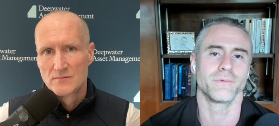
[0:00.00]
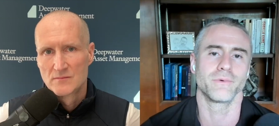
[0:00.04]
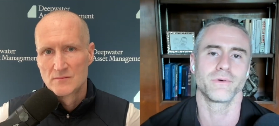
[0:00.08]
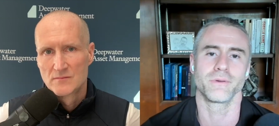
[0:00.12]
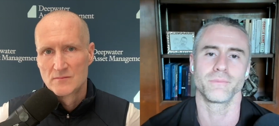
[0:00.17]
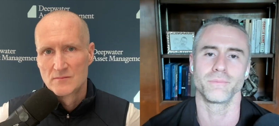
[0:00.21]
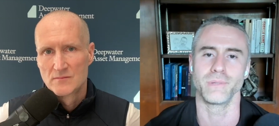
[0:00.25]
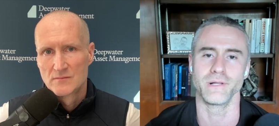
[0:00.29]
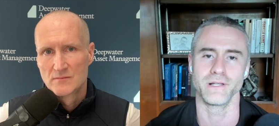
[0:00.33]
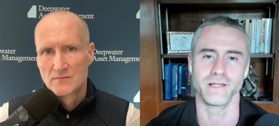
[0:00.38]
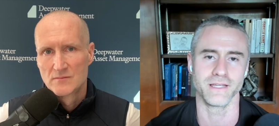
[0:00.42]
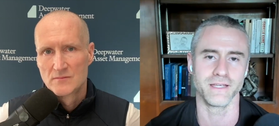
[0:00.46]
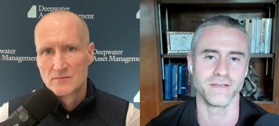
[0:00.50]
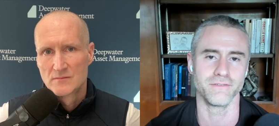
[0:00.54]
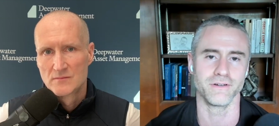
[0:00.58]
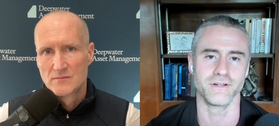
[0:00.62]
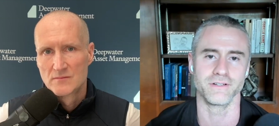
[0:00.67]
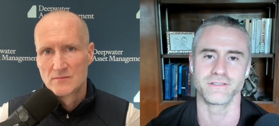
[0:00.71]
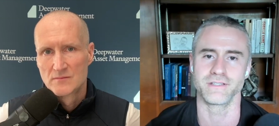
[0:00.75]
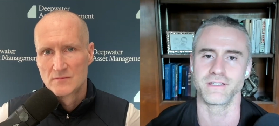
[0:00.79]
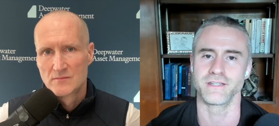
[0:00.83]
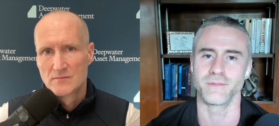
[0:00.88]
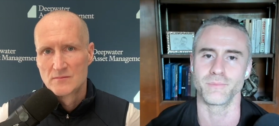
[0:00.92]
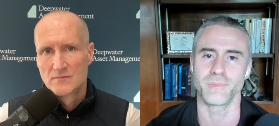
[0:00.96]
Speaker 1: we're
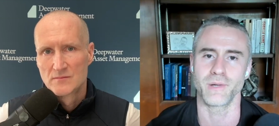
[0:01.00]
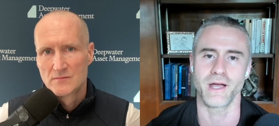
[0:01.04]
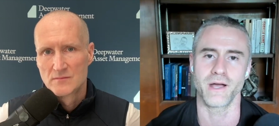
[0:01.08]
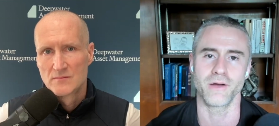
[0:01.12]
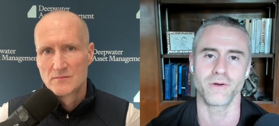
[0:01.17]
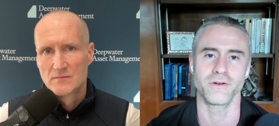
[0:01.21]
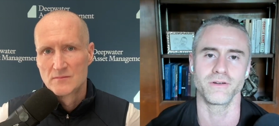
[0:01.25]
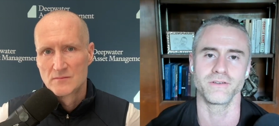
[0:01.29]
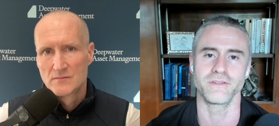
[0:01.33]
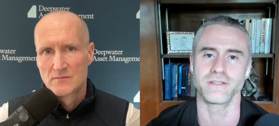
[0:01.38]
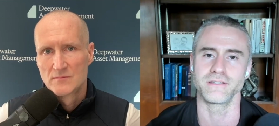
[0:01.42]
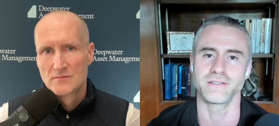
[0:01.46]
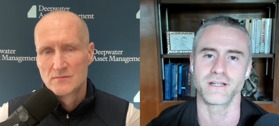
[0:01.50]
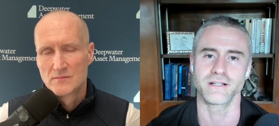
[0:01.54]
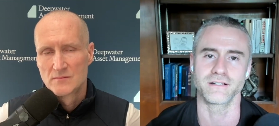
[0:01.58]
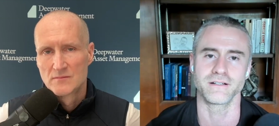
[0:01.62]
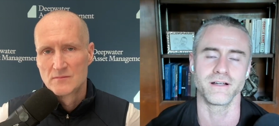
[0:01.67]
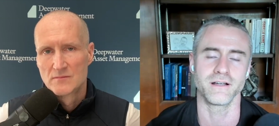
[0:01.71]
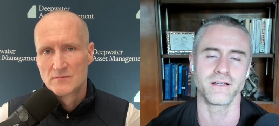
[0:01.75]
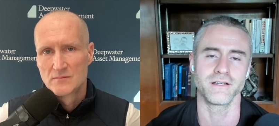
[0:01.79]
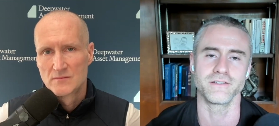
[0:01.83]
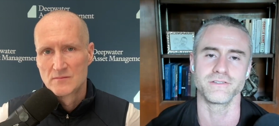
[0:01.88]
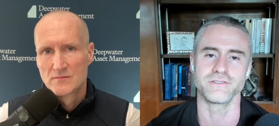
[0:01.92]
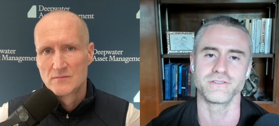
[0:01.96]
believers in the power of the
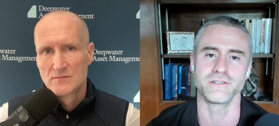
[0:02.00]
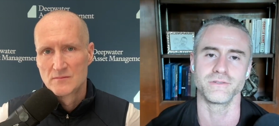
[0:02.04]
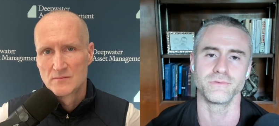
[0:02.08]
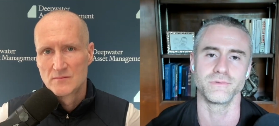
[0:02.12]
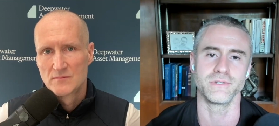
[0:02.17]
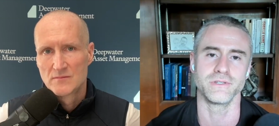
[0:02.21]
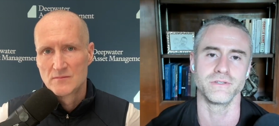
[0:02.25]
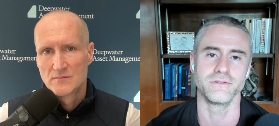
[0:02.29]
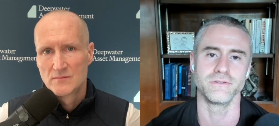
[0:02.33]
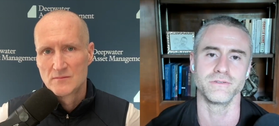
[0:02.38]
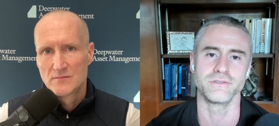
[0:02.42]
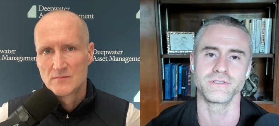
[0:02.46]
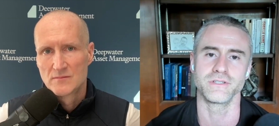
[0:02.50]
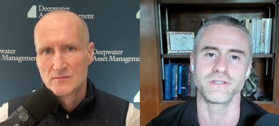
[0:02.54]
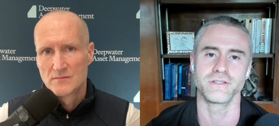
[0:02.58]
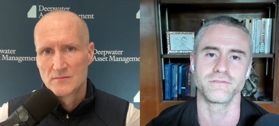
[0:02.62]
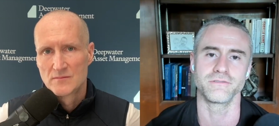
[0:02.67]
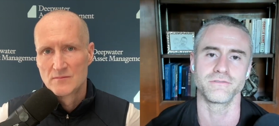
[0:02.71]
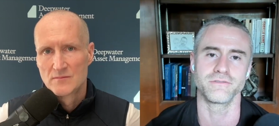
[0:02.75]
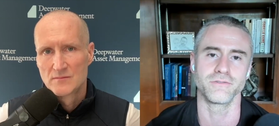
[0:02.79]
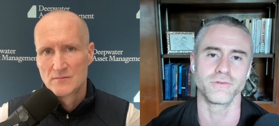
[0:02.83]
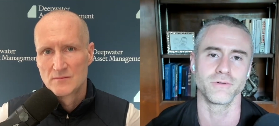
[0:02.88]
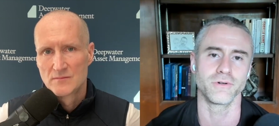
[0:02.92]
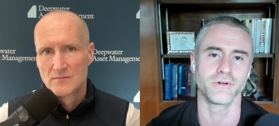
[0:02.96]
technology. We mm-hmm. use it
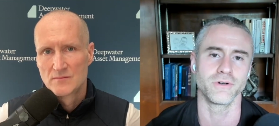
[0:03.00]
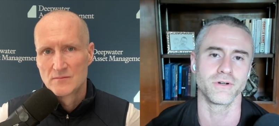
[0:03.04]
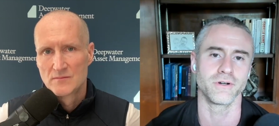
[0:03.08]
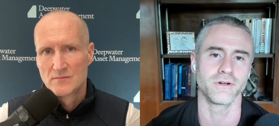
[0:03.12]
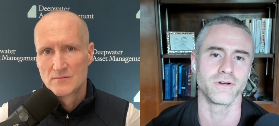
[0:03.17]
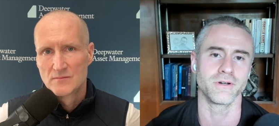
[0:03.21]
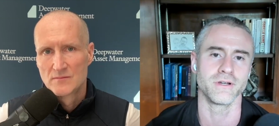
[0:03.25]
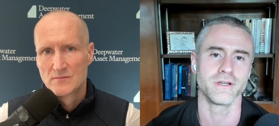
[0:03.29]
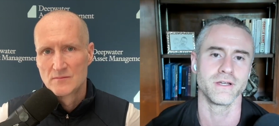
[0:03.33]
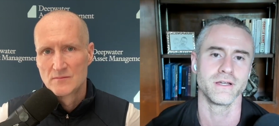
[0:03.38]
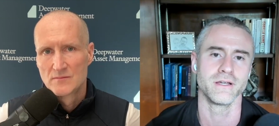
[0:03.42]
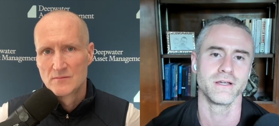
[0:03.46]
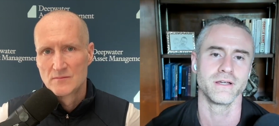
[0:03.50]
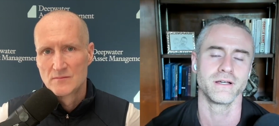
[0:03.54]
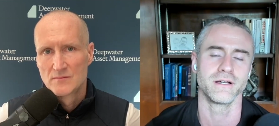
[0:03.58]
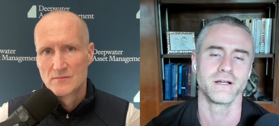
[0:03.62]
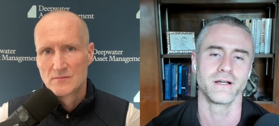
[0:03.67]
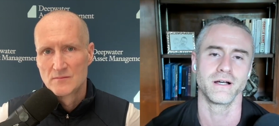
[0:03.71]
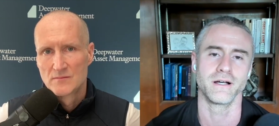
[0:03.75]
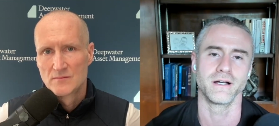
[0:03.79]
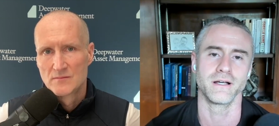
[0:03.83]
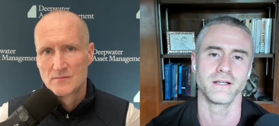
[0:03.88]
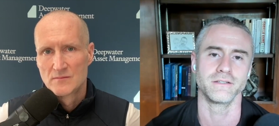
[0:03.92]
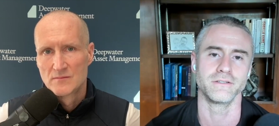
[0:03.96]
for
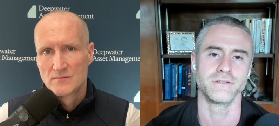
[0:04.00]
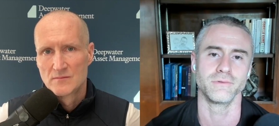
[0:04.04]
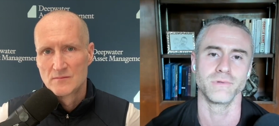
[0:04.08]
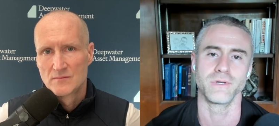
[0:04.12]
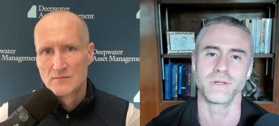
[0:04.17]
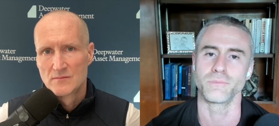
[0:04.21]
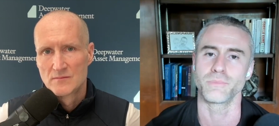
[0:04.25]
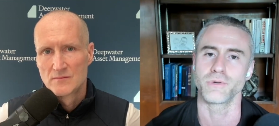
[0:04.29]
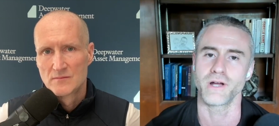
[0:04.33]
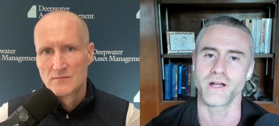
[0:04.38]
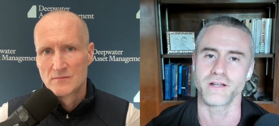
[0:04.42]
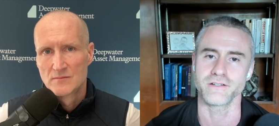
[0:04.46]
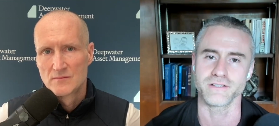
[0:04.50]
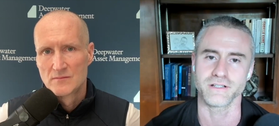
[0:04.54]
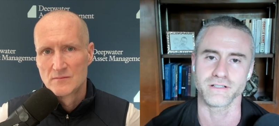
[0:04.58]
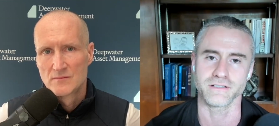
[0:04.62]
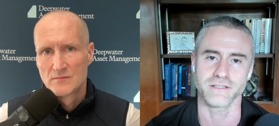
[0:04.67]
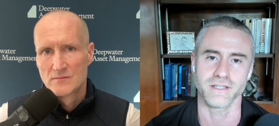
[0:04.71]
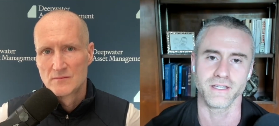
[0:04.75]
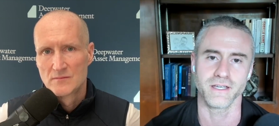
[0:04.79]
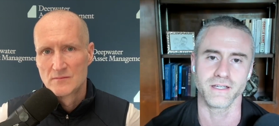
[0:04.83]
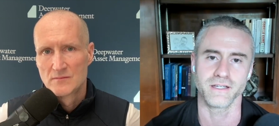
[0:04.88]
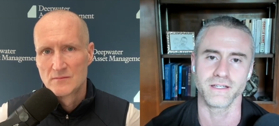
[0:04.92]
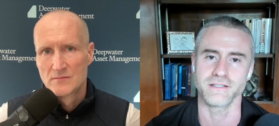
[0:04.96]
uh, doing projects
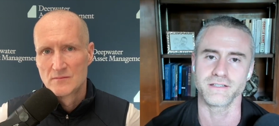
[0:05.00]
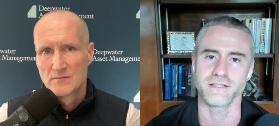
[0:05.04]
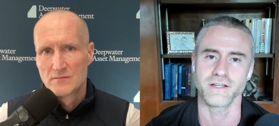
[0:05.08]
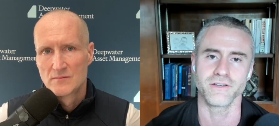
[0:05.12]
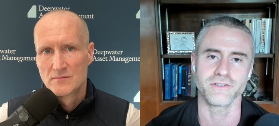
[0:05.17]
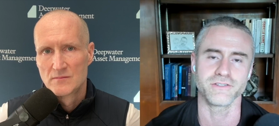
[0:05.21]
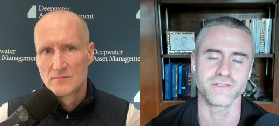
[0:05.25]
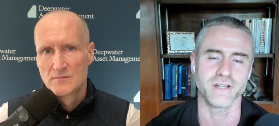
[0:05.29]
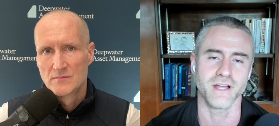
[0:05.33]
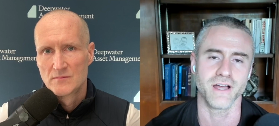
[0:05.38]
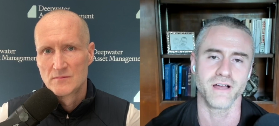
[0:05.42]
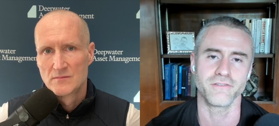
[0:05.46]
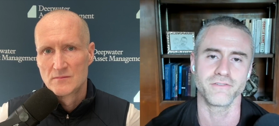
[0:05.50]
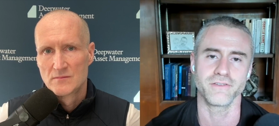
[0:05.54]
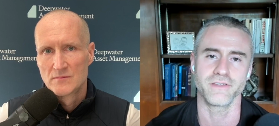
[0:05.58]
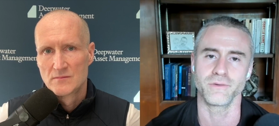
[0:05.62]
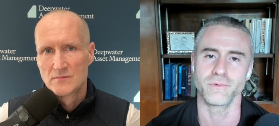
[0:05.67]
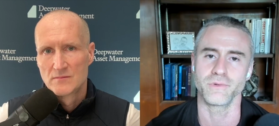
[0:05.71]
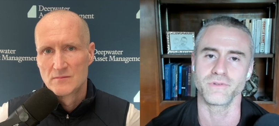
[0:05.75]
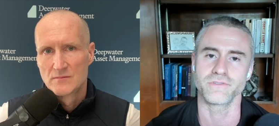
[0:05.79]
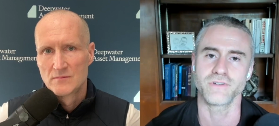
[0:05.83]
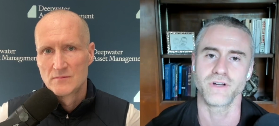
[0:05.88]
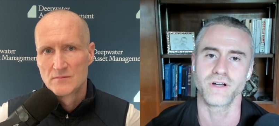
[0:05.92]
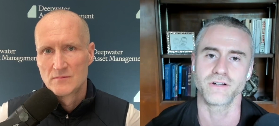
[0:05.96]
like Intelligent Alpha that
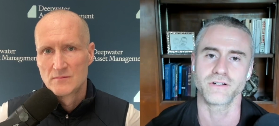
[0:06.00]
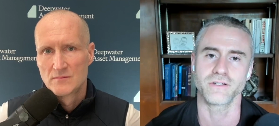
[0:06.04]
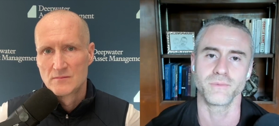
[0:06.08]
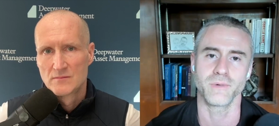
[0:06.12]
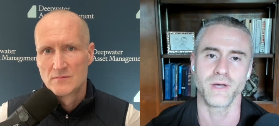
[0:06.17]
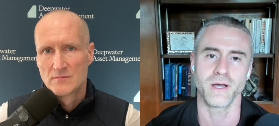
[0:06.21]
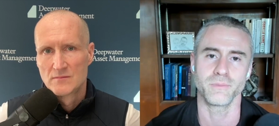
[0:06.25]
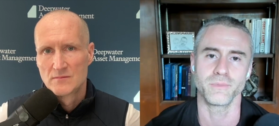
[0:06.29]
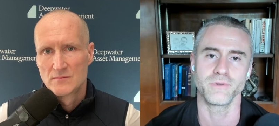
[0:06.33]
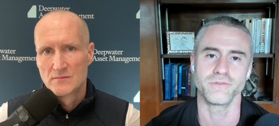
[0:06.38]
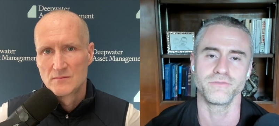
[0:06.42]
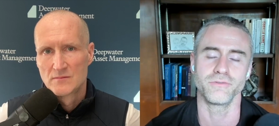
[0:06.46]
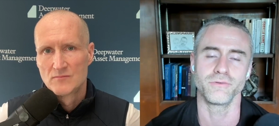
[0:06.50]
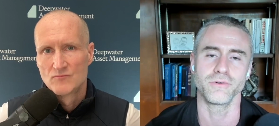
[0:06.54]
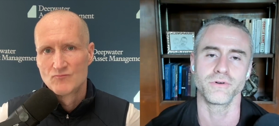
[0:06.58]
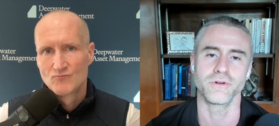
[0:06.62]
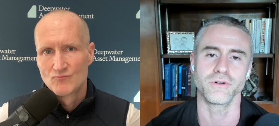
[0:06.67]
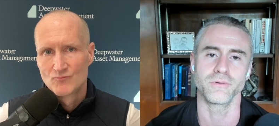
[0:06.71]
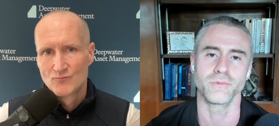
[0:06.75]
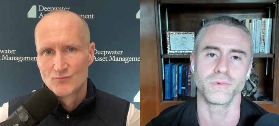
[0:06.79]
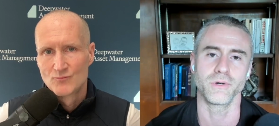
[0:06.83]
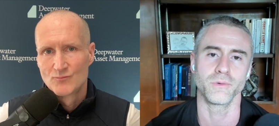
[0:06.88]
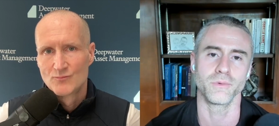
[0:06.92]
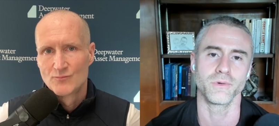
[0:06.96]
we talked about before,
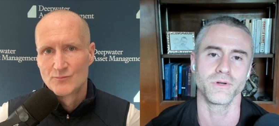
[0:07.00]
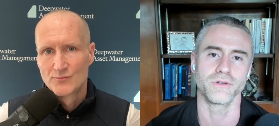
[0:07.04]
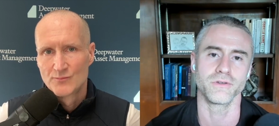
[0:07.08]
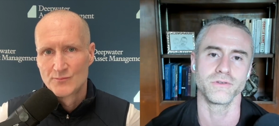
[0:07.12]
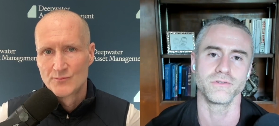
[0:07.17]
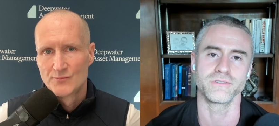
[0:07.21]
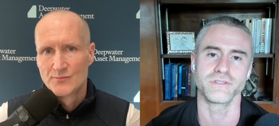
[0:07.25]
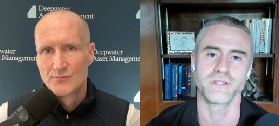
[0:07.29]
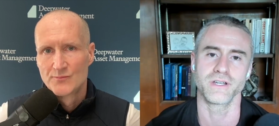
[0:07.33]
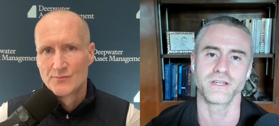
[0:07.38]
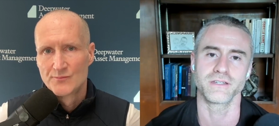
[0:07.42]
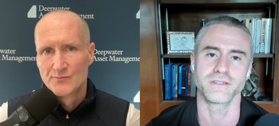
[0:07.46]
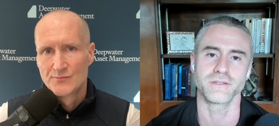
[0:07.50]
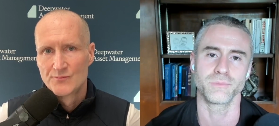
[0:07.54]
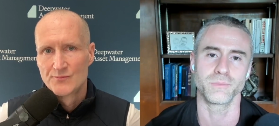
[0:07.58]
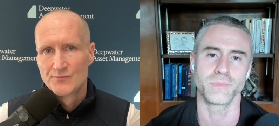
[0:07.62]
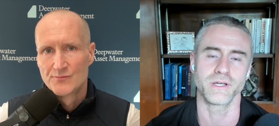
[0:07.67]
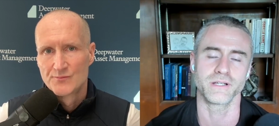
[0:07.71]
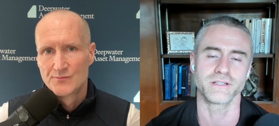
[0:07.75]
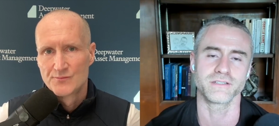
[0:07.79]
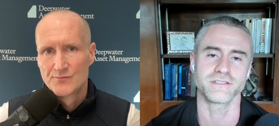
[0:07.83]
where we're using it to pick